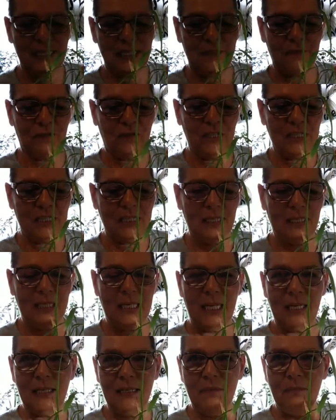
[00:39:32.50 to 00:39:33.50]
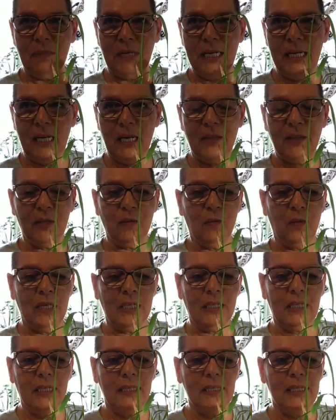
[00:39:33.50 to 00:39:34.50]
different than my other
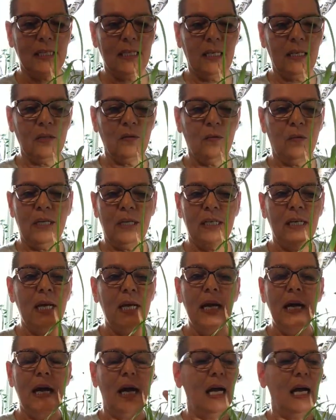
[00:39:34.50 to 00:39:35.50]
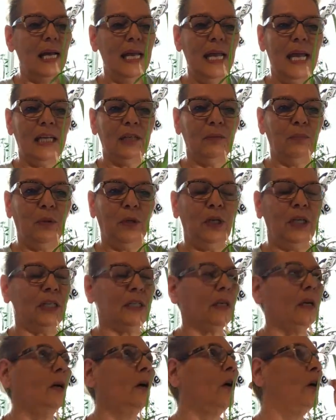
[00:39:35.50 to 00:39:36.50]
one because the other one I had
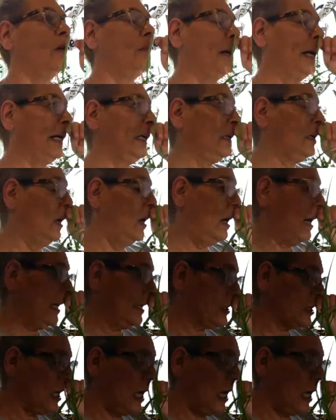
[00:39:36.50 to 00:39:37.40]
put, oh my gosh,